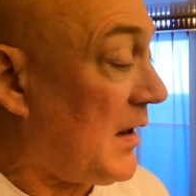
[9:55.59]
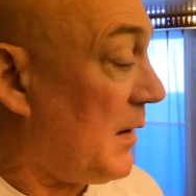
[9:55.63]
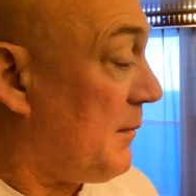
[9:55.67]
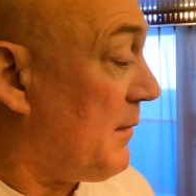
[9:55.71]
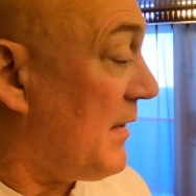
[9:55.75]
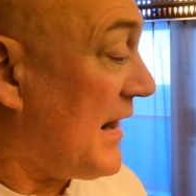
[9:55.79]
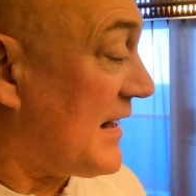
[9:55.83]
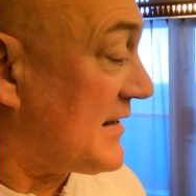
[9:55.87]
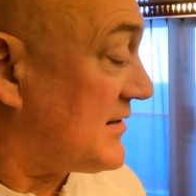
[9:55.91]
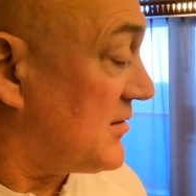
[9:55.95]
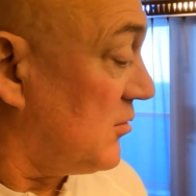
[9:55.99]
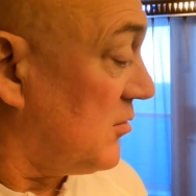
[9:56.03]

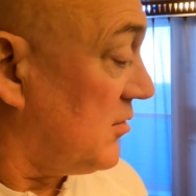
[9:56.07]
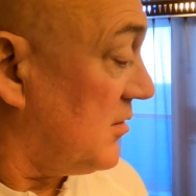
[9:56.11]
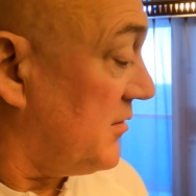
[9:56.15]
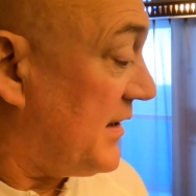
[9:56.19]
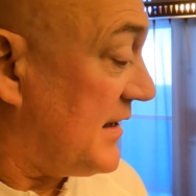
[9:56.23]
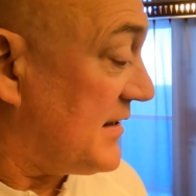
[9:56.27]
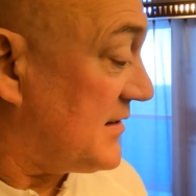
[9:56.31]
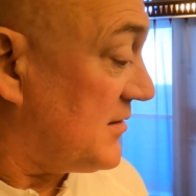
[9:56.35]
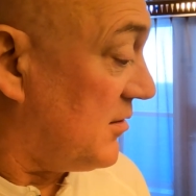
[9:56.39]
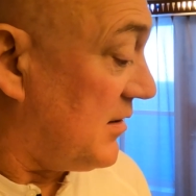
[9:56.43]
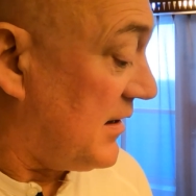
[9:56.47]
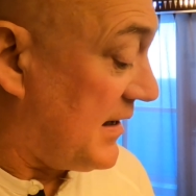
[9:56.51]
But that's
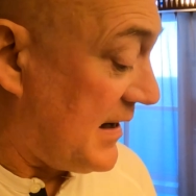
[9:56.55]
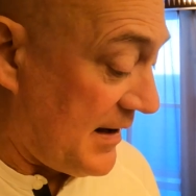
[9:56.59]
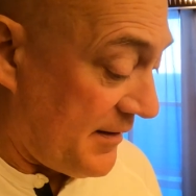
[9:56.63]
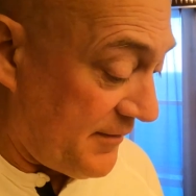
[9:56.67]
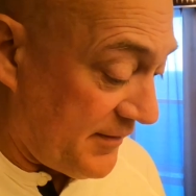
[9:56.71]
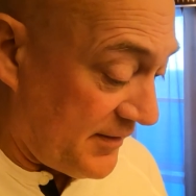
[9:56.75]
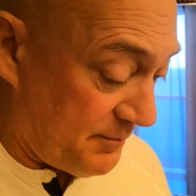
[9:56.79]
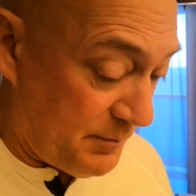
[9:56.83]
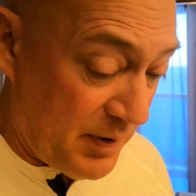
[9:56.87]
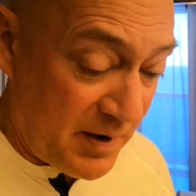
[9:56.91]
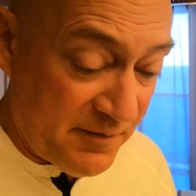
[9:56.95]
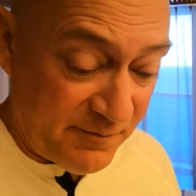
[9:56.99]
all I
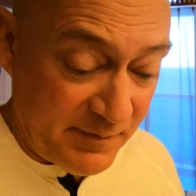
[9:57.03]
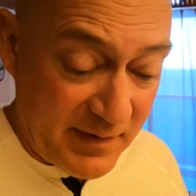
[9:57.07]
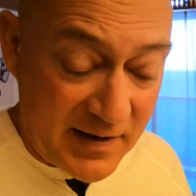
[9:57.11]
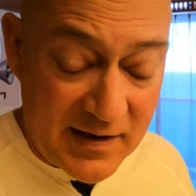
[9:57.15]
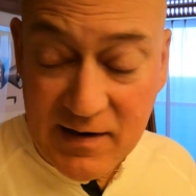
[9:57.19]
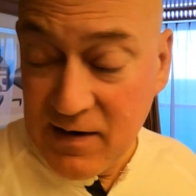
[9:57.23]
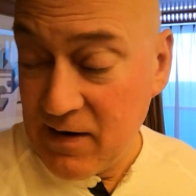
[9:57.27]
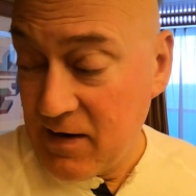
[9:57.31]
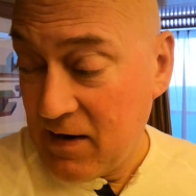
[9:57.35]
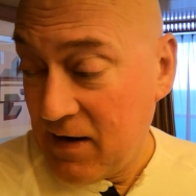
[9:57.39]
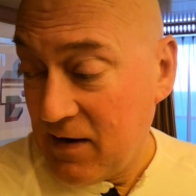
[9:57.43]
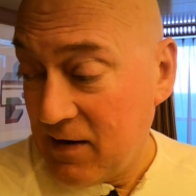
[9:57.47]
have. Apart from
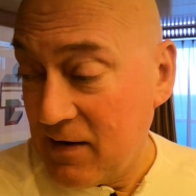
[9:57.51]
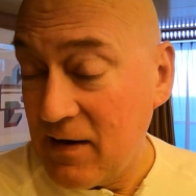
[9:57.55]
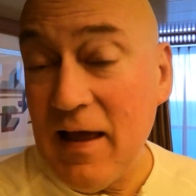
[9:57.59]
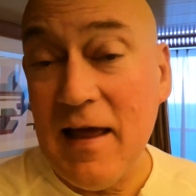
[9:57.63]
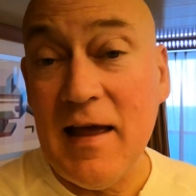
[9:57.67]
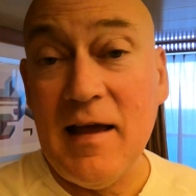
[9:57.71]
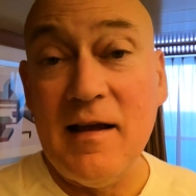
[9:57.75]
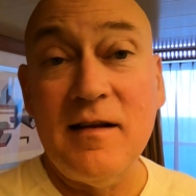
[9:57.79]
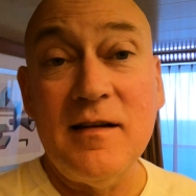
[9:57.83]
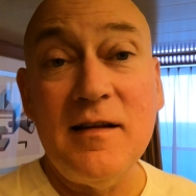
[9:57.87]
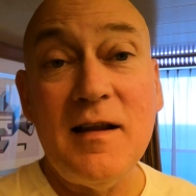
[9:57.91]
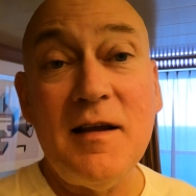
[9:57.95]
that,
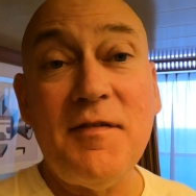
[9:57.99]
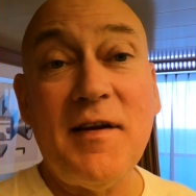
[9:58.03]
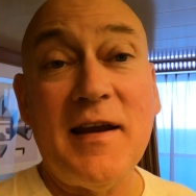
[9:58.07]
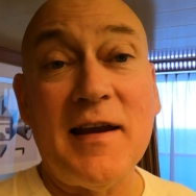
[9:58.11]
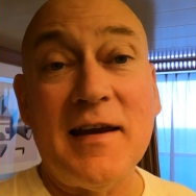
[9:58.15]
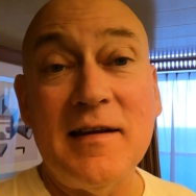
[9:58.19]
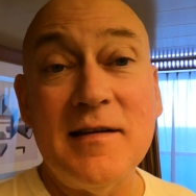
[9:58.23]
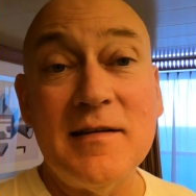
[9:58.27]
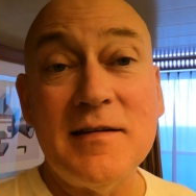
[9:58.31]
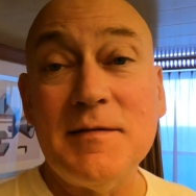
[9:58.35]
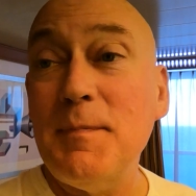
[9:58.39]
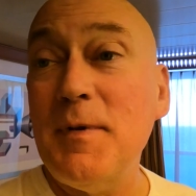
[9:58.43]
yeah,
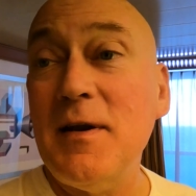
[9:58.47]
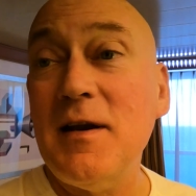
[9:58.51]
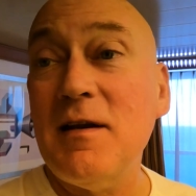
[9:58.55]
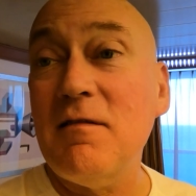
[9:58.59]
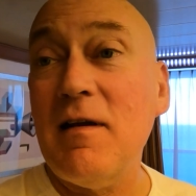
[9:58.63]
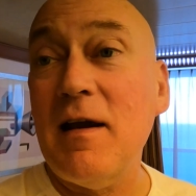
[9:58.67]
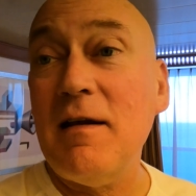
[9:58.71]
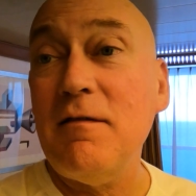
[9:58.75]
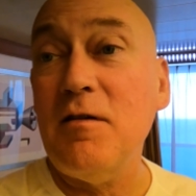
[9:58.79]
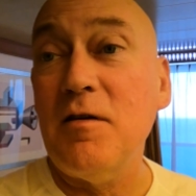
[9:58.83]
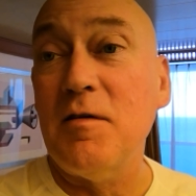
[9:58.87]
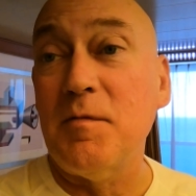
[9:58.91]
lovely. It's been a
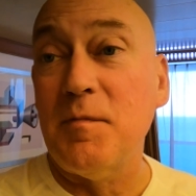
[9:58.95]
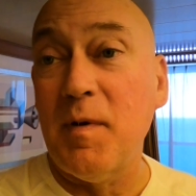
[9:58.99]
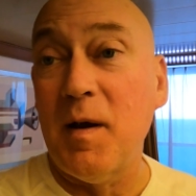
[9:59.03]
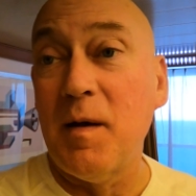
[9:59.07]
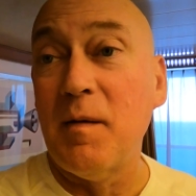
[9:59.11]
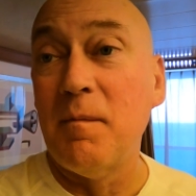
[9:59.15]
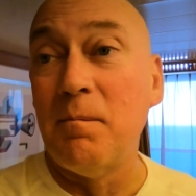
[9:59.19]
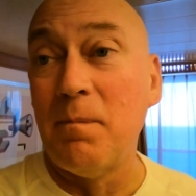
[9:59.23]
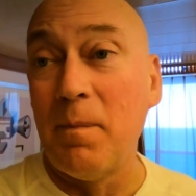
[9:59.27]
great room.